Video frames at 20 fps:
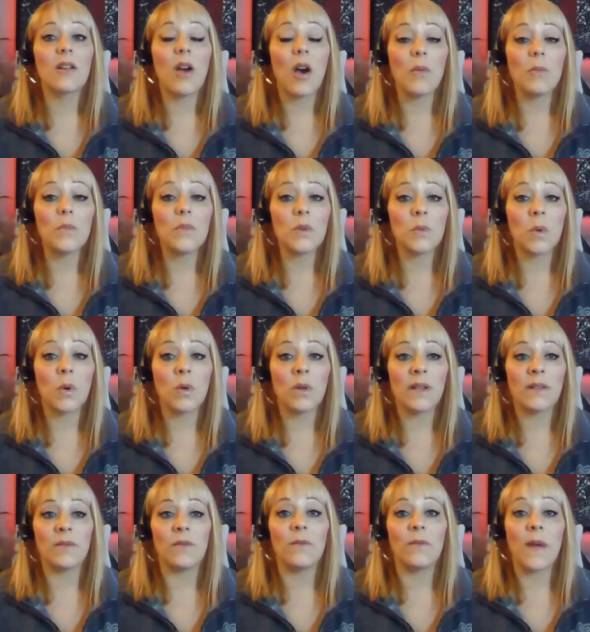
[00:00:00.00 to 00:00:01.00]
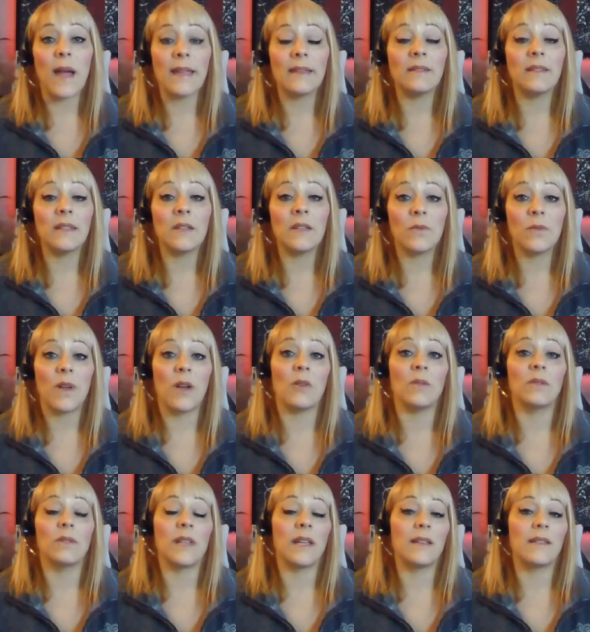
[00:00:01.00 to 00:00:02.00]
comfortable and finally
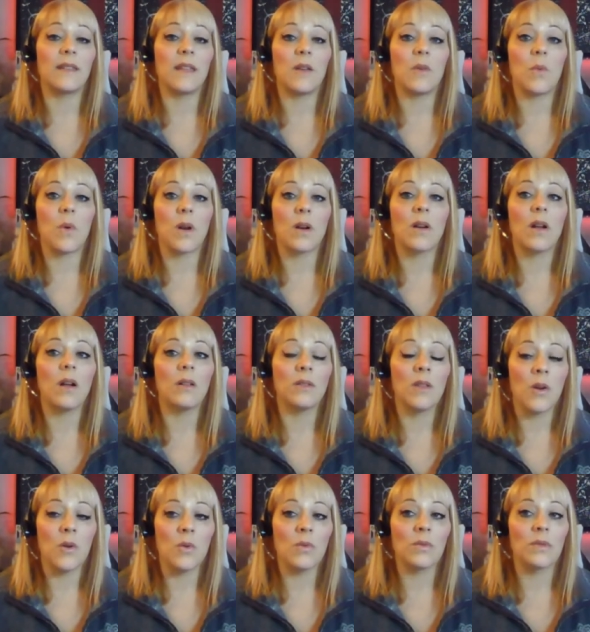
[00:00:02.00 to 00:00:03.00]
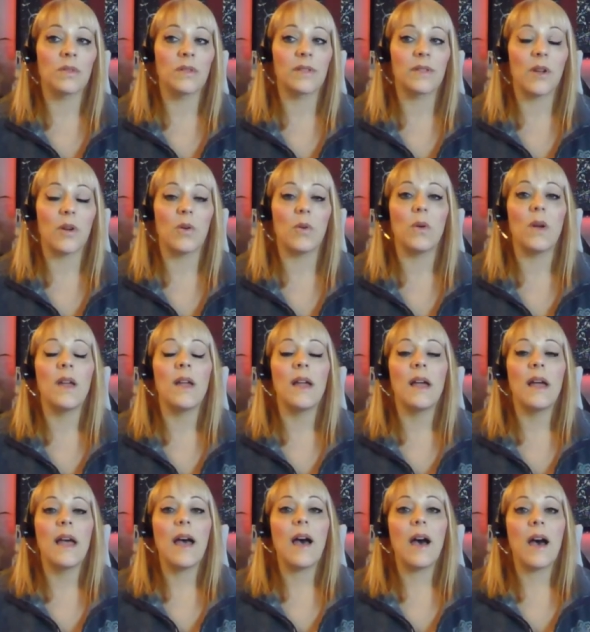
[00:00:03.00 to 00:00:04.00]
felt like they weren't alone. So
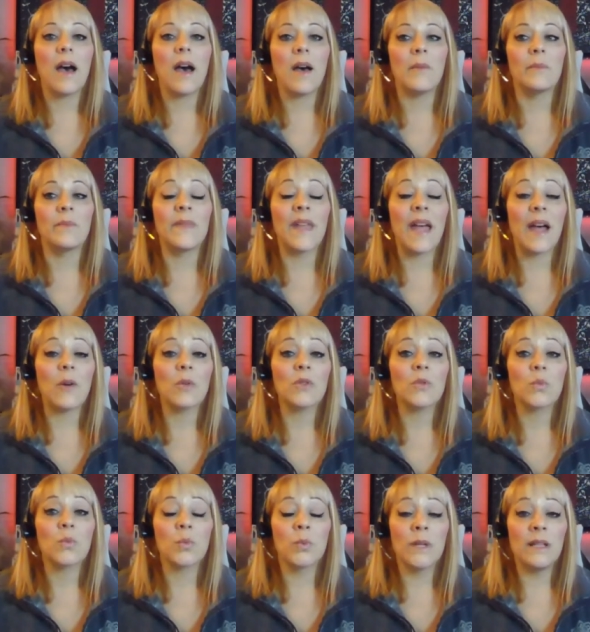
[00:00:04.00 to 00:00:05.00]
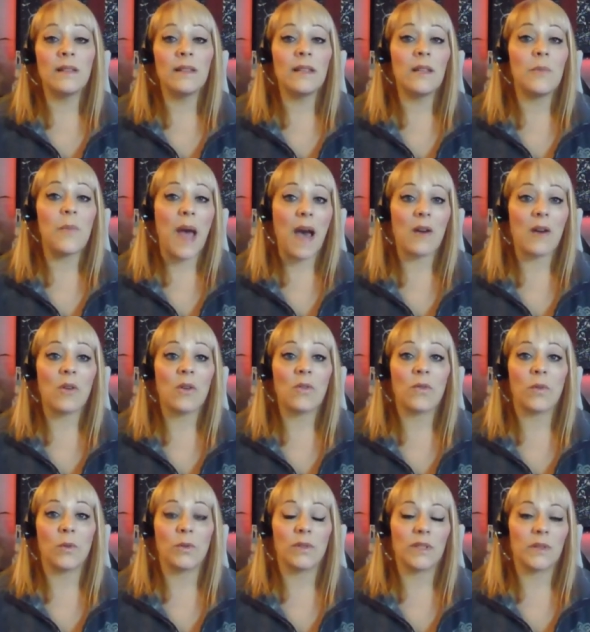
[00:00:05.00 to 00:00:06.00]
that was really
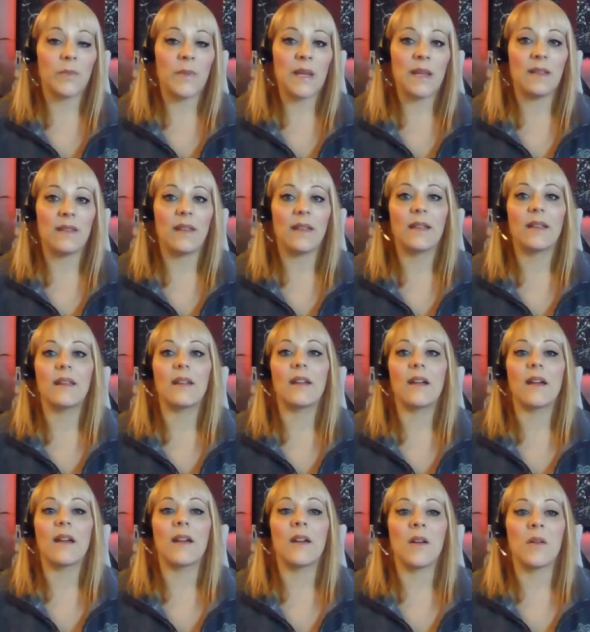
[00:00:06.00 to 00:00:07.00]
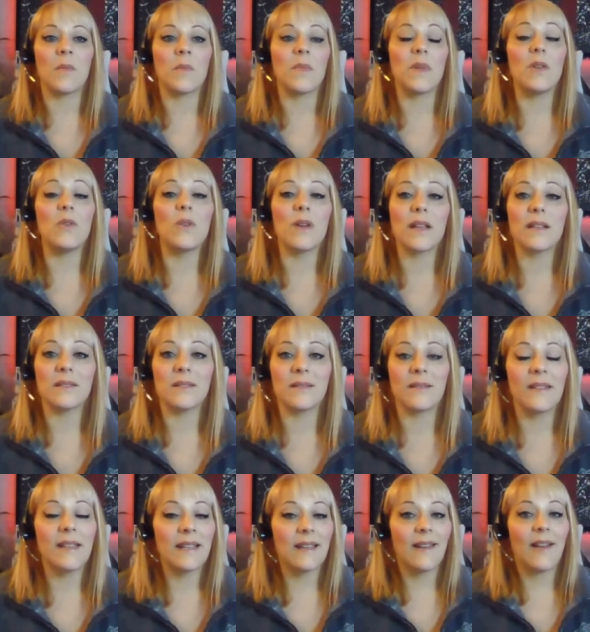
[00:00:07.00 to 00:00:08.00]
powerful to me. Like, you guys,
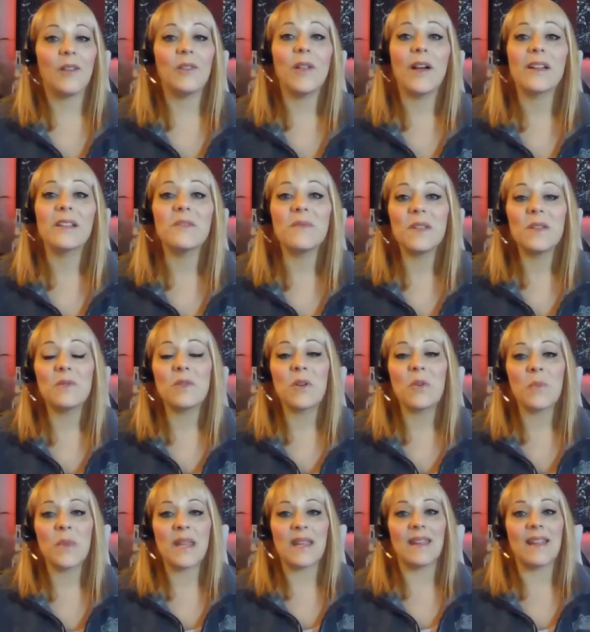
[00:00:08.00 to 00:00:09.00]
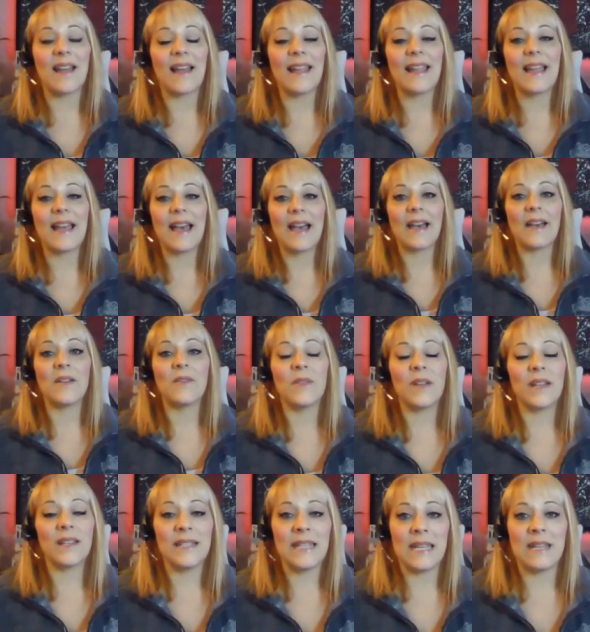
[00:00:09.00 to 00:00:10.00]
a lot of you know me. I have
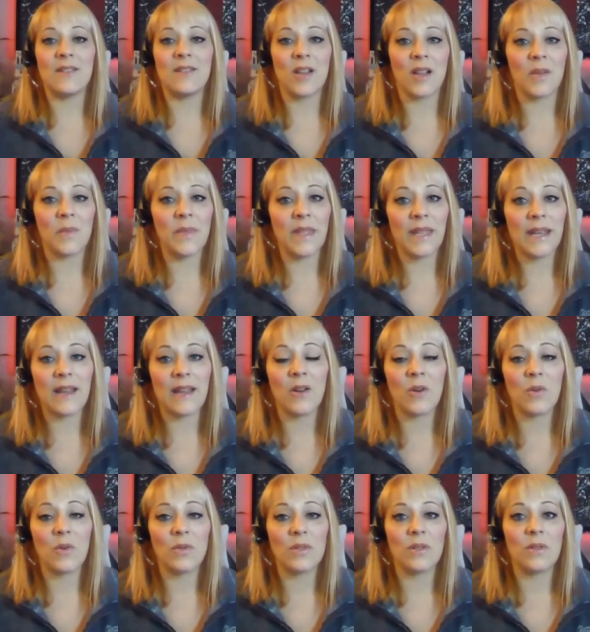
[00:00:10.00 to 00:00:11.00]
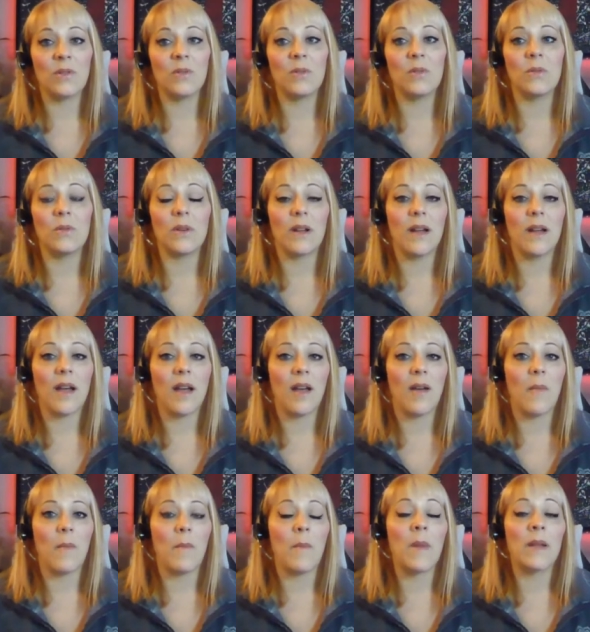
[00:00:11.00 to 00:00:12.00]
a day job that I go to
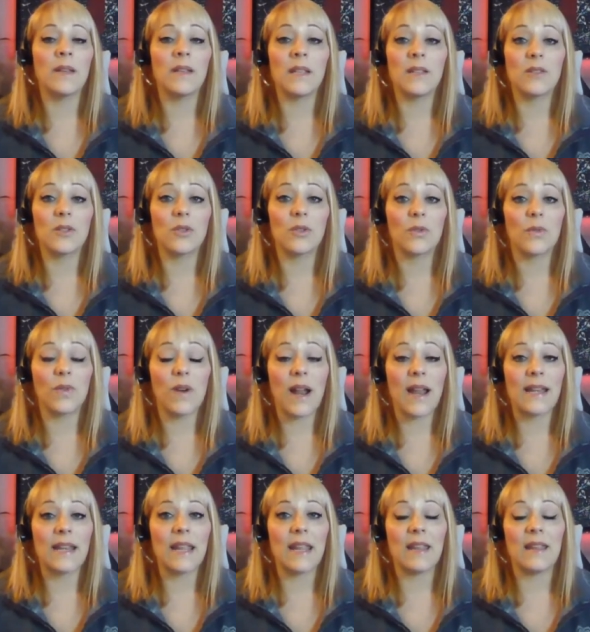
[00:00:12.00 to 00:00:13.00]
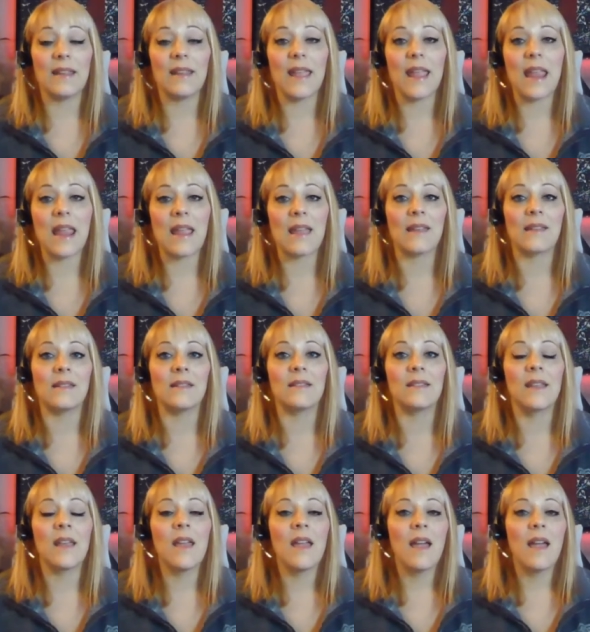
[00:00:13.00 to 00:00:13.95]
Monday through Friday, and